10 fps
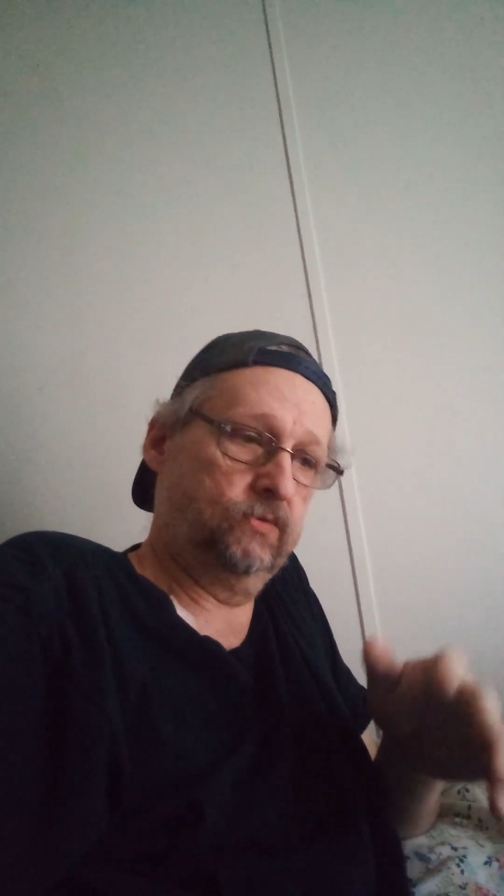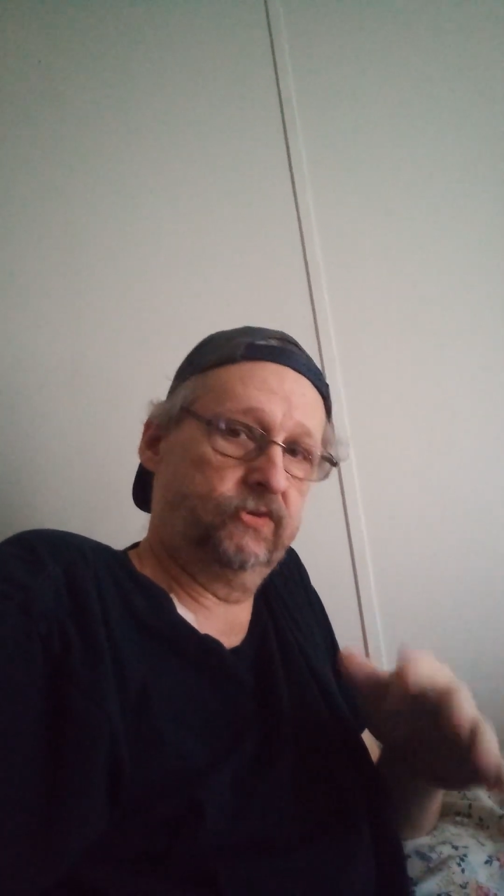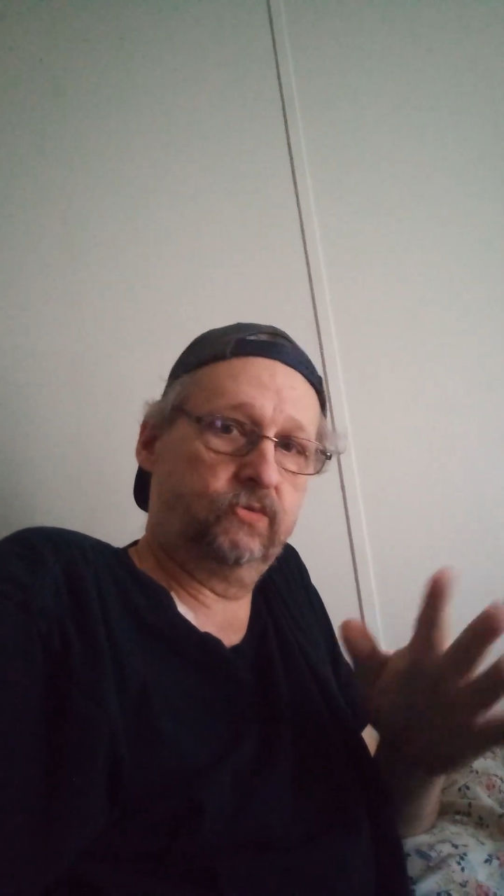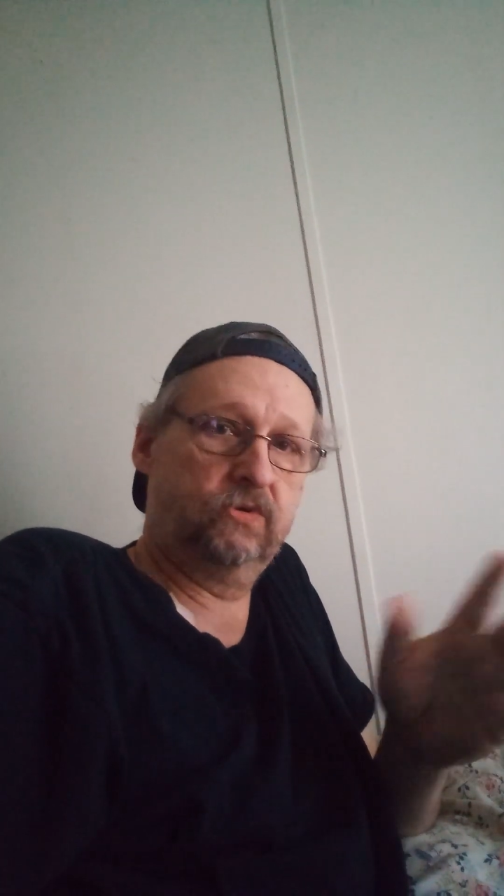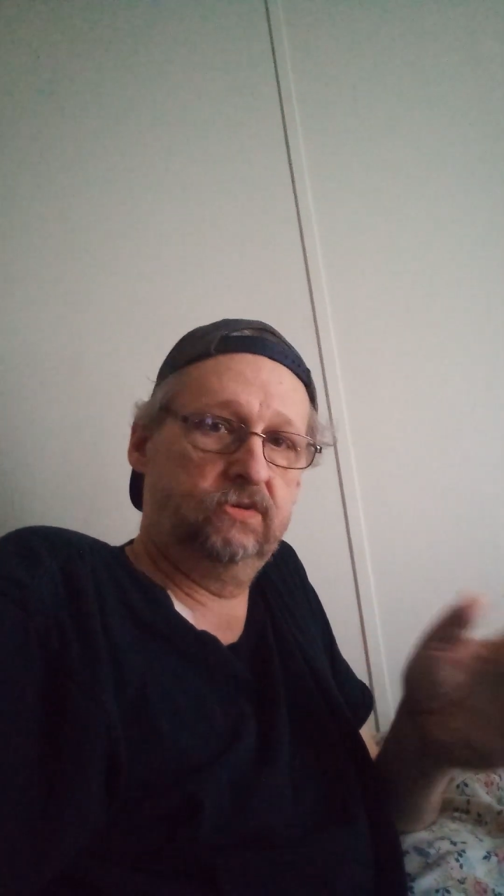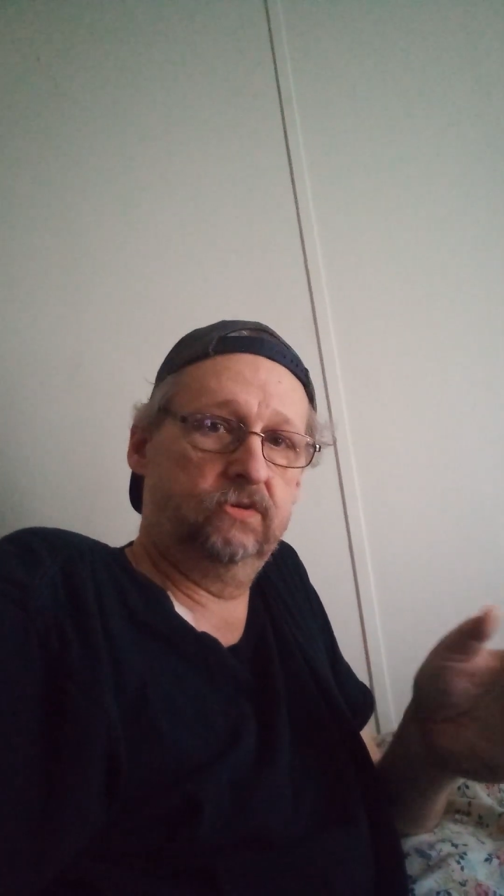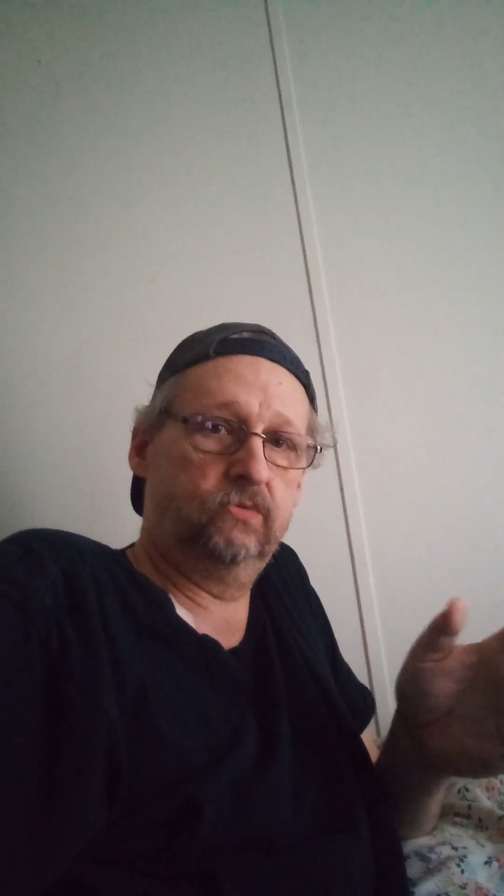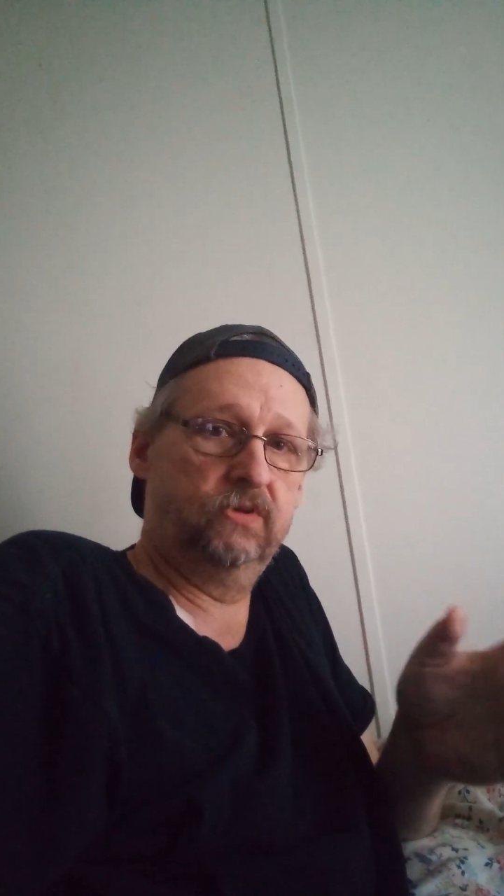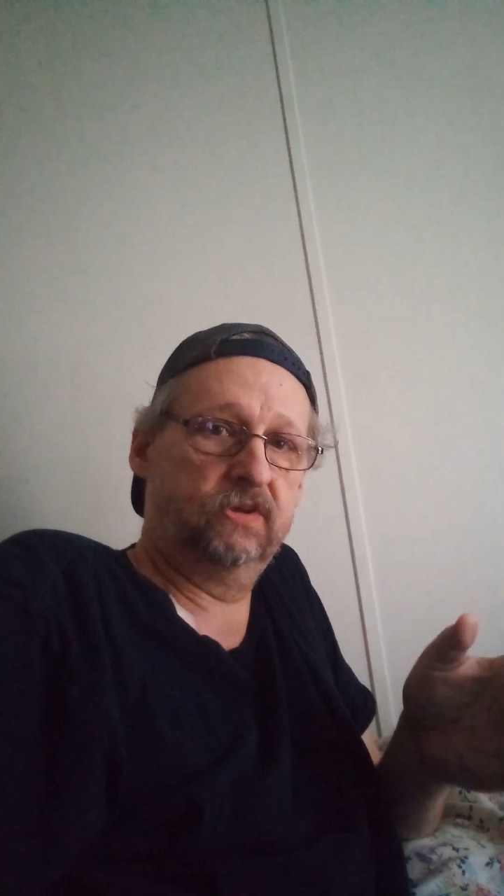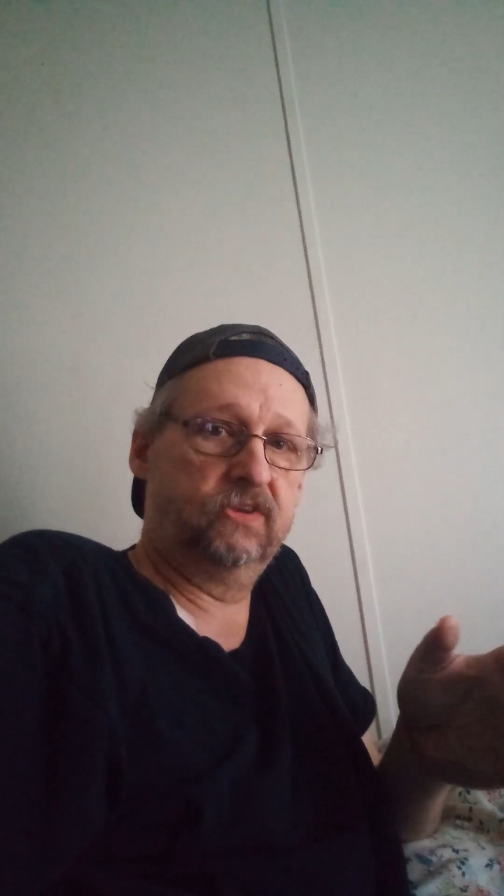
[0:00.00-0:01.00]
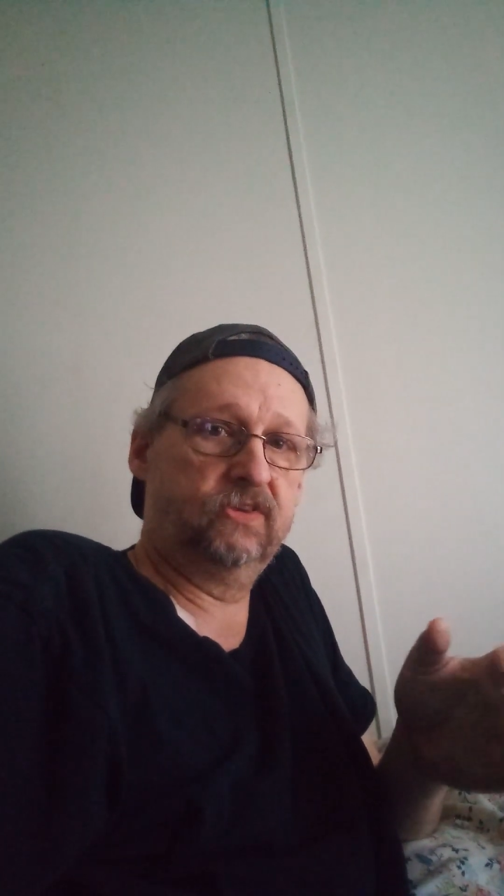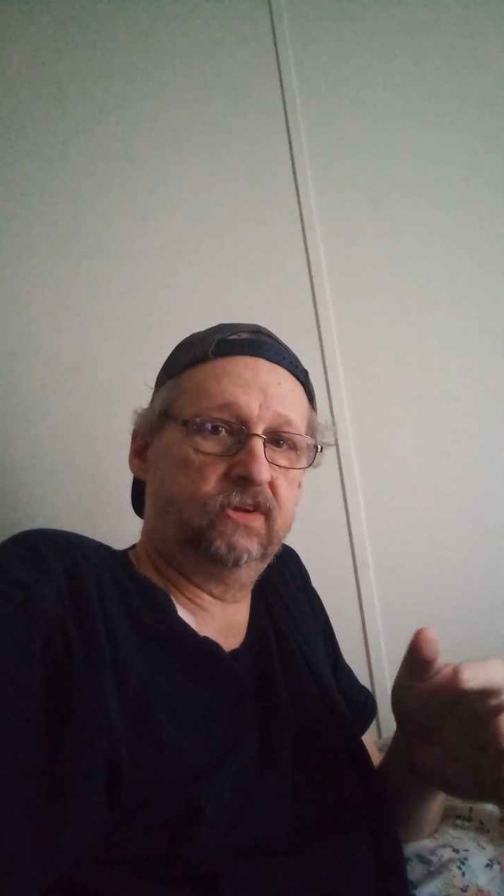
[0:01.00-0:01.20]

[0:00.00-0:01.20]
to take the risk with.